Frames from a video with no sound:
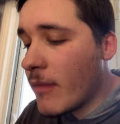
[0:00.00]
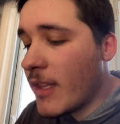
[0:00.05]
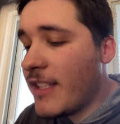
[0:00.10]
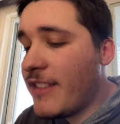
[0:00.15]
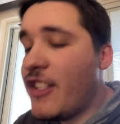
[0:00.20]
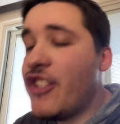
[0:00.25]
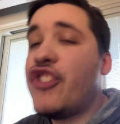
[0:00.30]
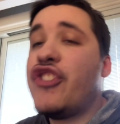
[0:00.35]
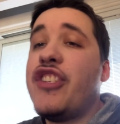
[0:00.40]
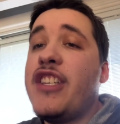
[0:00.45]

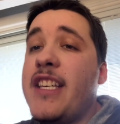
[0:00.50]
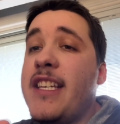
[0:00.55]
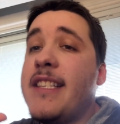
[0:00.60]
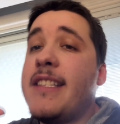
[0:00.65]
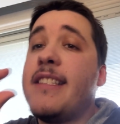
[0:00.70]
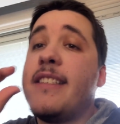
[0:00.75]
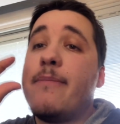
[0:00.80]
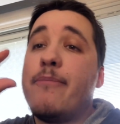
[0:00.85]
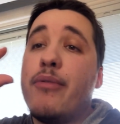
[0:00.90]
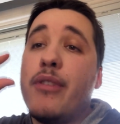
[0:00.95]
The cheese
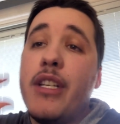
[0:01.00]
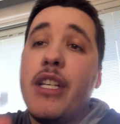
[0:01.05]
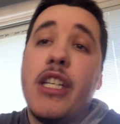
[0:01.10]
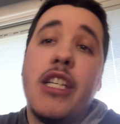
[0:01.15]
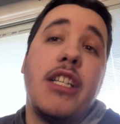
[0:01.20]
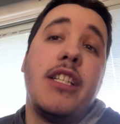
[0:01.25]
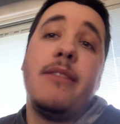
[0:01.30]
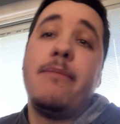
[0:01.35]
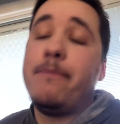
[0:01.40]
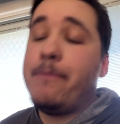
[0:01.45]
is pretty
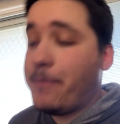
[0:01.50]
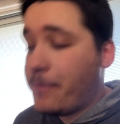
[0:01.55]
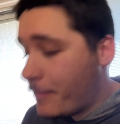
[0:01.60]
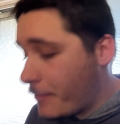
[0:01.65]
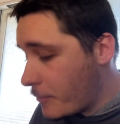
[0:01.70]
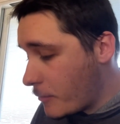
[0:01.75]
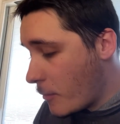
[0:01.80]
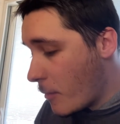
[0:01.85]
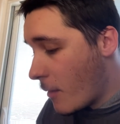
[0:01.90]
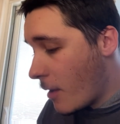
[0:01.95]
good.
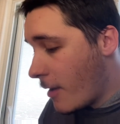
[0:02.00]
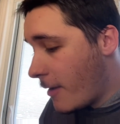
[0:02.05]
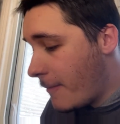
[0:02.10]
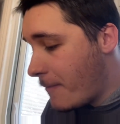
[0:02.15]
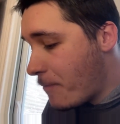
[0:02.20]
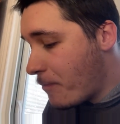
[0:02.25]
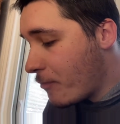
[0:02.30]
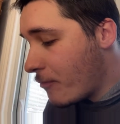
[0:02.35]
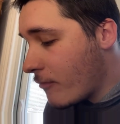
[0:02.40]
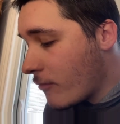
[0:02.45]

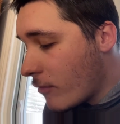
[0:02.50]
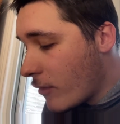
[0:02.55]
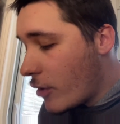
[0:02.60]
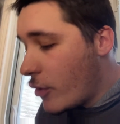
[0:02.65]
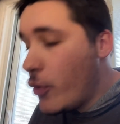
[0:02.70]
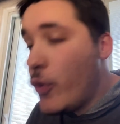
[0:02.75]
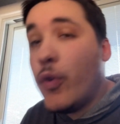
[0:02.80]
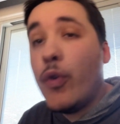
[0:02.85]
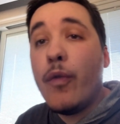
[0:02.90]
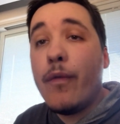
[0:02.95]

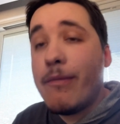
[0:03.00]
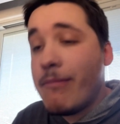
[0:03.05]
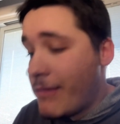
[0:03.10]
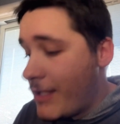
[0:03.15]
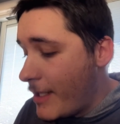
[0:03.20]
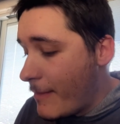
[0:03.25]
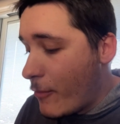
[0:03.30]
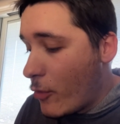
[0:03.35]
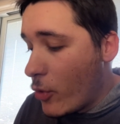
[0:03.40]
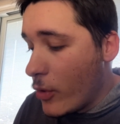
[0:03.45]
You know, from
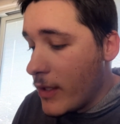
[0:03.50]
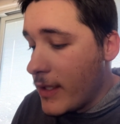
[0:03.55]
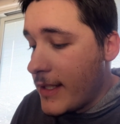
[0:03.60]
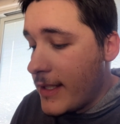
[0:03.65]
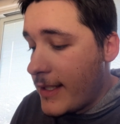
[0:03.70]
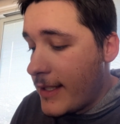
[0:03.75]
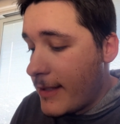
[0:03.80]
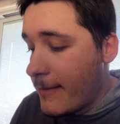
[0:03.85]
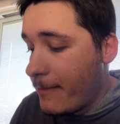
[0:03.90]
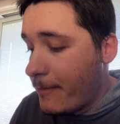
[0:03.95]
Tim
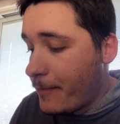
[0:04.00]
Hortons.